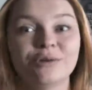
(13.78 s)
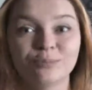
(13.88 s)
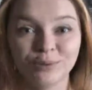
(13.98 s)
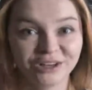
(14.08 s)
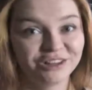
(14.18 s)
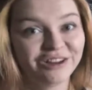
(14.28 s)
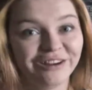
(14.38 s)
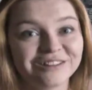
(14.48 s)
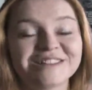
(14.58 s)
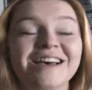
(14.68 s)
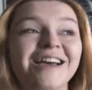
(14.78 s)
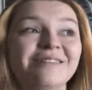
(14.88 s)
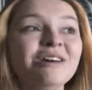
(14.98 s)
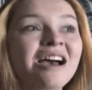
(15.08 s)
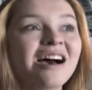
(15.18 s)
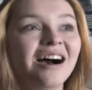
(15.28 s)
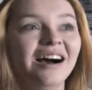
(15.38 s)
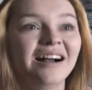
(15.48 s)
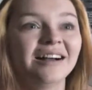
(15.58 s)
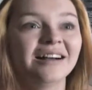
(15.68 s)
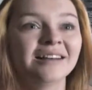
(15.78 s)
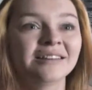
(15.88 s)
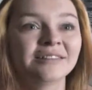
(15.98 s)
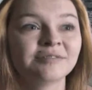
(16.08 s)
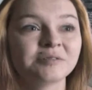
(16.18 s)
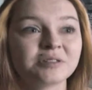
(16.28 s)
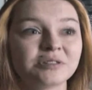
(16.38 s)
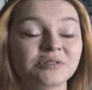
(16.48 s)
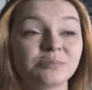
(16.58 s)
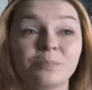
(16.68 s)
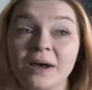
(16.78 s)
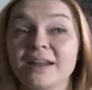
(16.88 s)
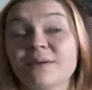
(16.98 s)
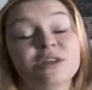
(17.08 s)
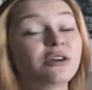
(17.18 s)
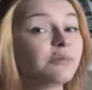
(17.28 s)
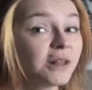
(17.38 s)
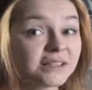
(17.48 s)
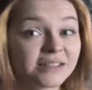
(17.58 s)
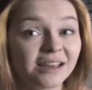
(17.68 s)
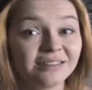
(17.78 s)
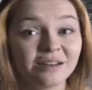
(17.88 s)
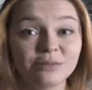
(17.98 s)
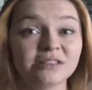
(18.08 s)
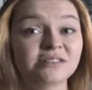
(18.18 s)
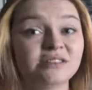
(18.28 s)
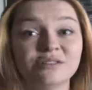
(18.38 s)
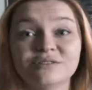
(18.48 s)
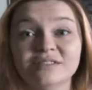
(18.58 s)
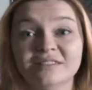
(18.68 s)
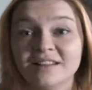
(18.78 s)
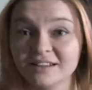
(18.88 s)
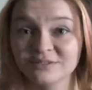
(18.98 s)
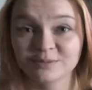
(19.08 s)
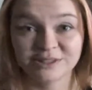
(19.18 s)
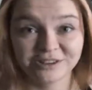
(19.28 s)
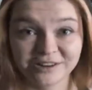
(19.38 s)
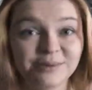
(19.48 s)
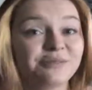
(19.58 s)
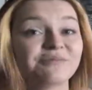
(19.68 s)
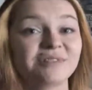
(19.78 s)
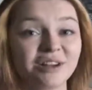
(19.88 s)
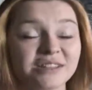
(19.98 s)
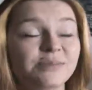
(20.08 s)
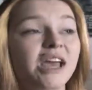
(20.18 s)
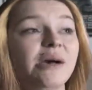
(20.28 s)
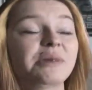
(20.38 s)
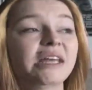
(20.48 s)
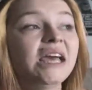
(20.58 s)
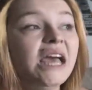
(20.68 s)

been a long time. But I mean, on the plus side, that means there's lots for me to talk about. Lots have been happening.